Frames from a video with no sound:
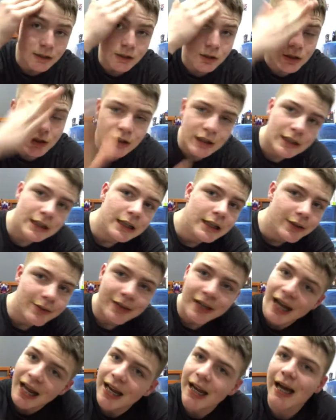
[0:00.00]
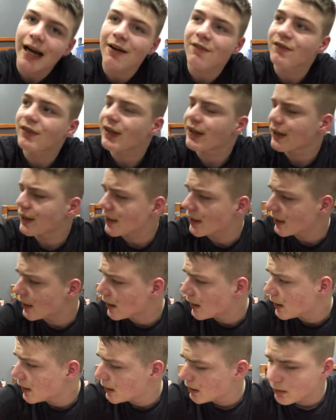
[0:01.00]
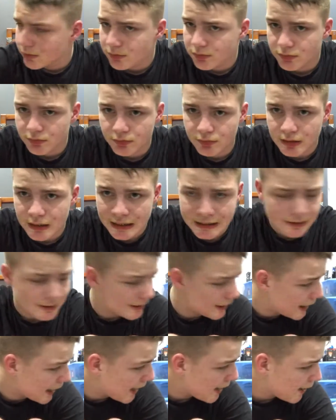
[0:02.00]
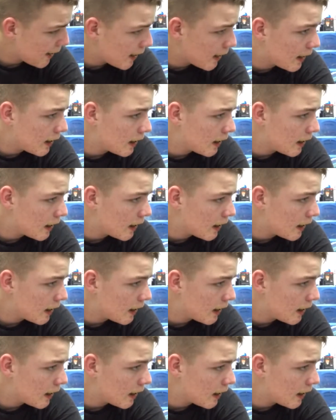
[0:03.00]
good to see you again after yesterday.